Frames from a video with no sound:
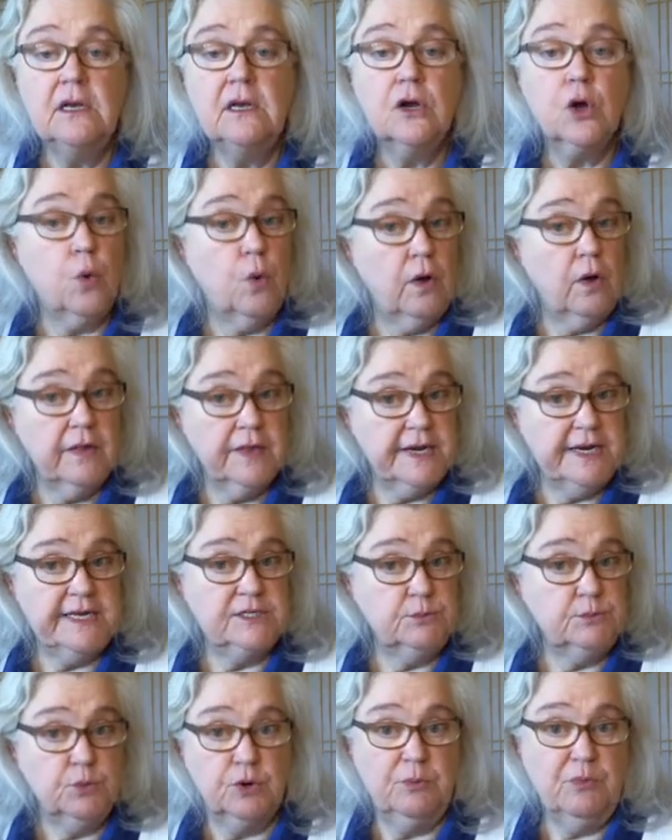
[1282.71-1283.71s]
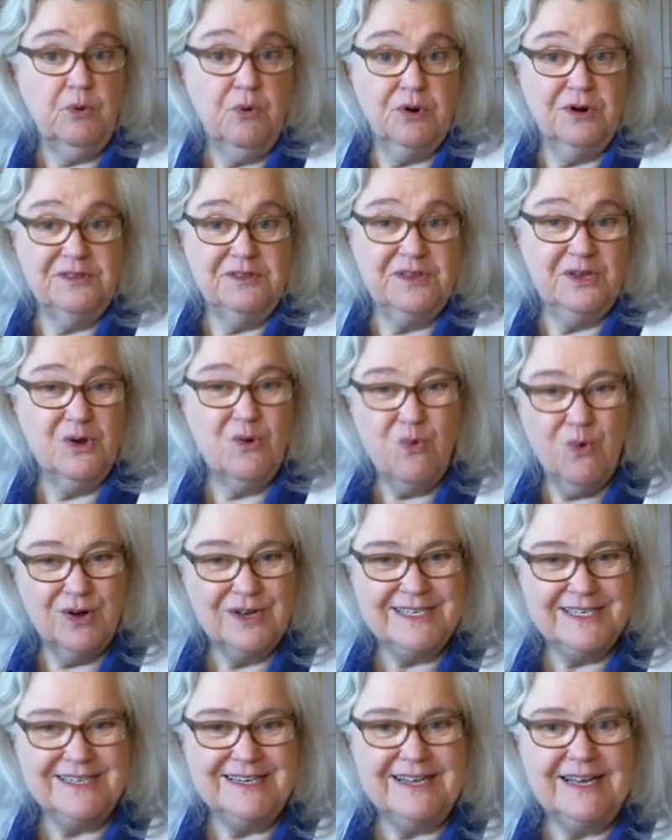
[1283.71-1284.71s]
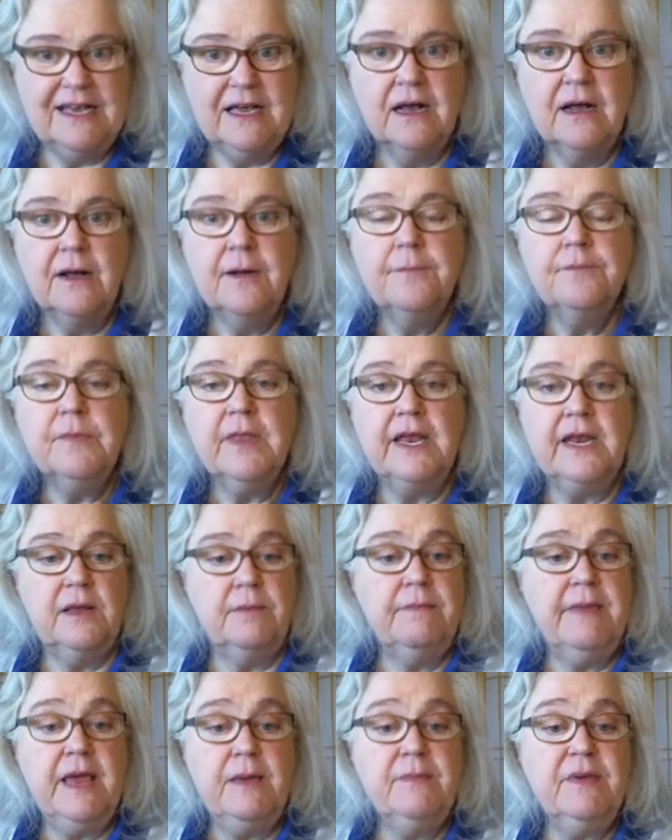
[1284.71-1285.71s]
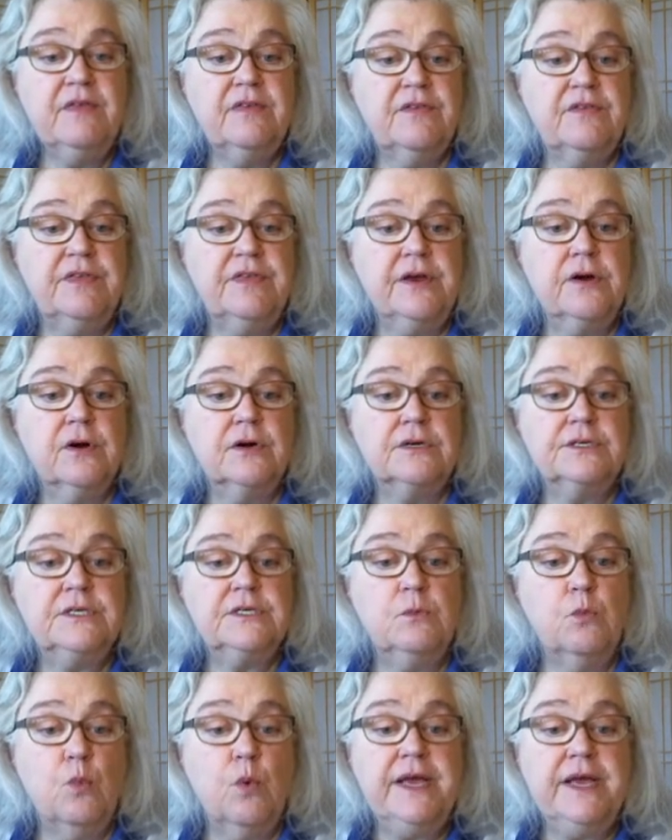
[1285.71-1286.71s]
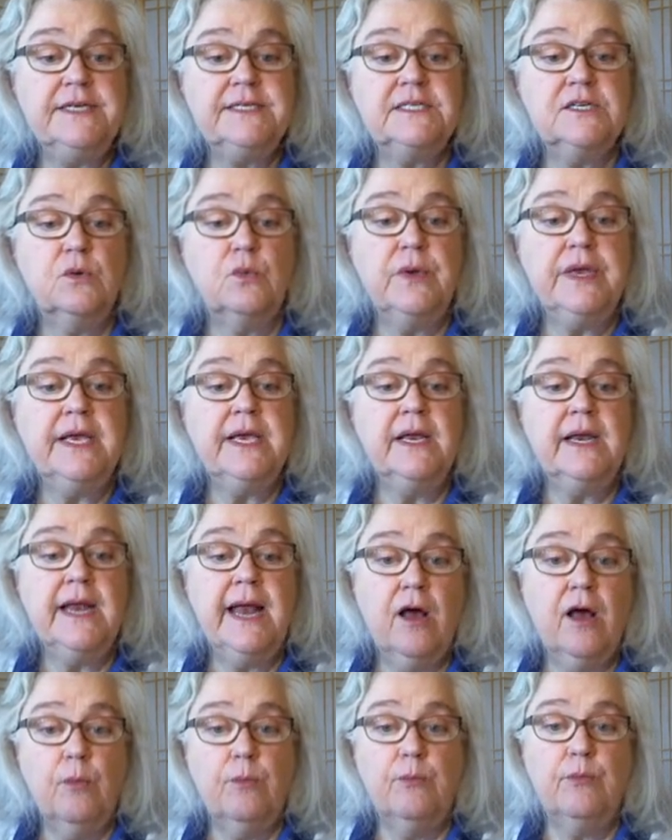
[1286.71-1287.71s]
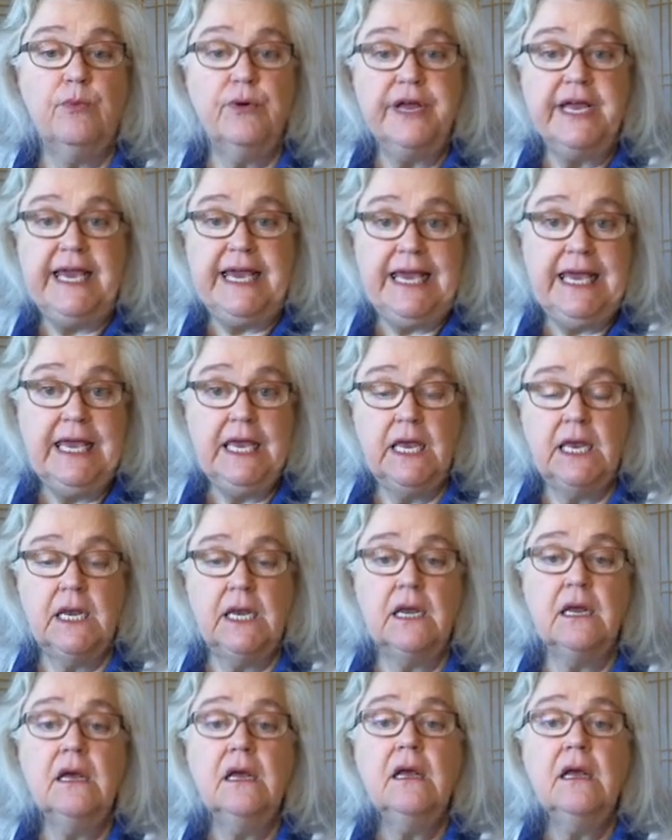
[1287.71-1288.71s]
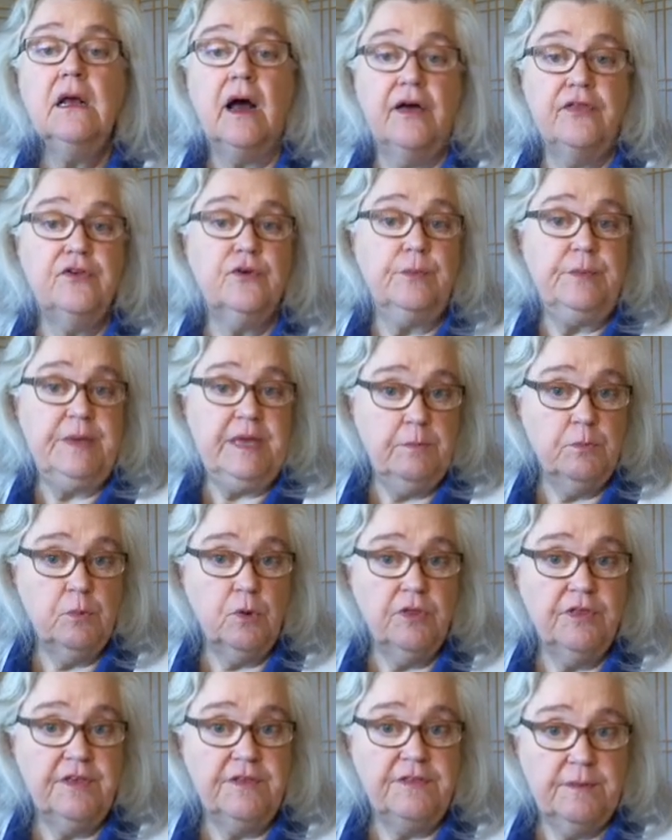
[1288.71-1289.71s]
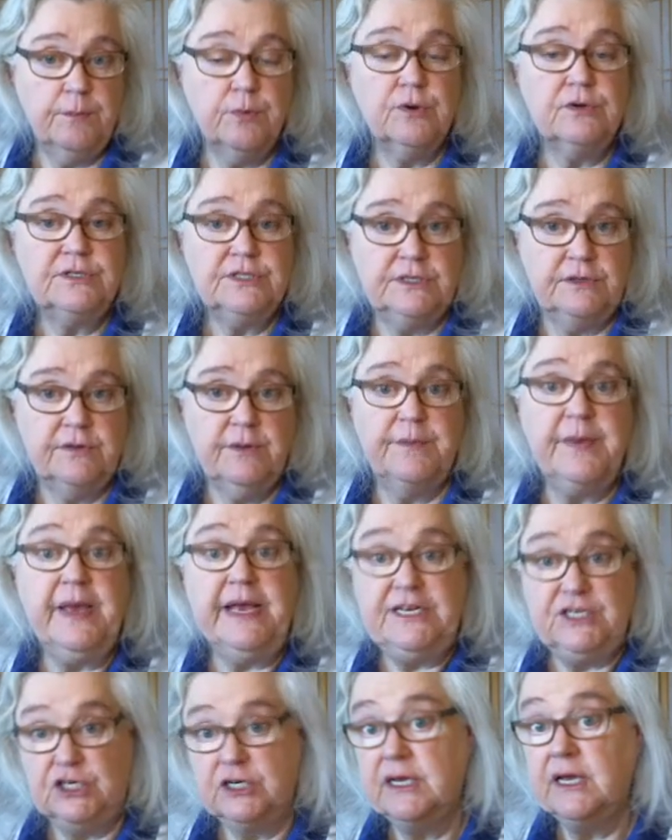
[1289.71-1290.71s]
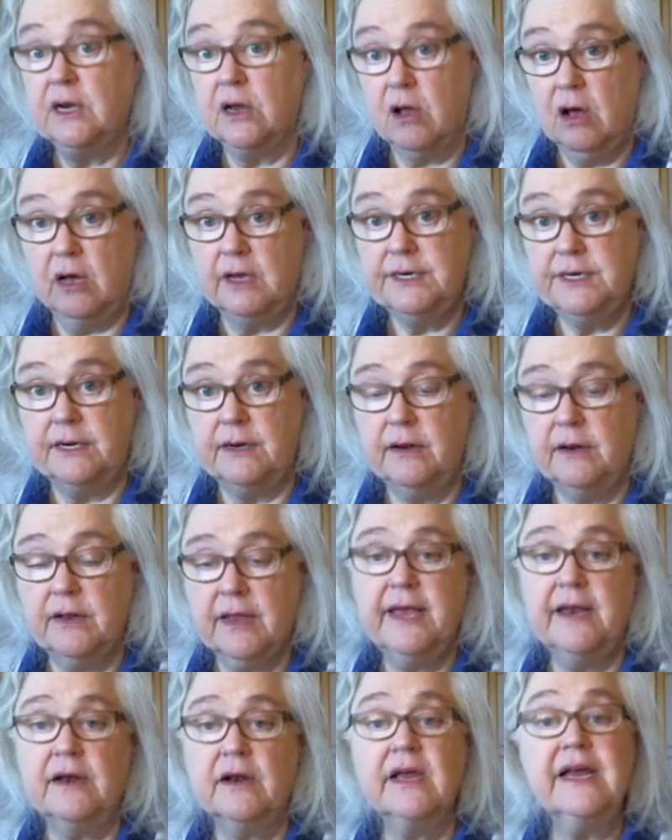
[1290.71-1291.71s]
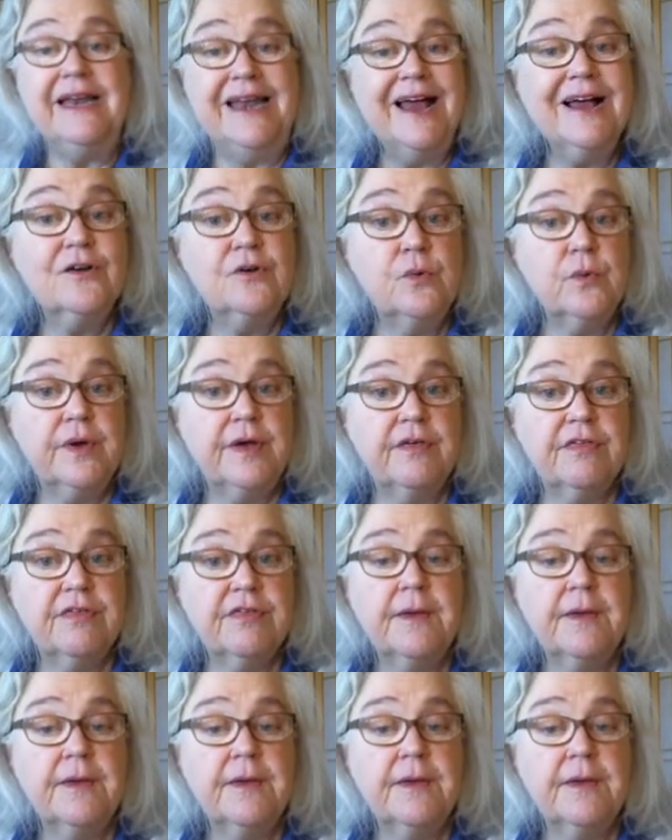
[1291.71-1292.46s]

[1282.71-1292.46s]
Quality is more important than quantity, and it may be that there are some ways that we can help bring in other people that the patient can connect with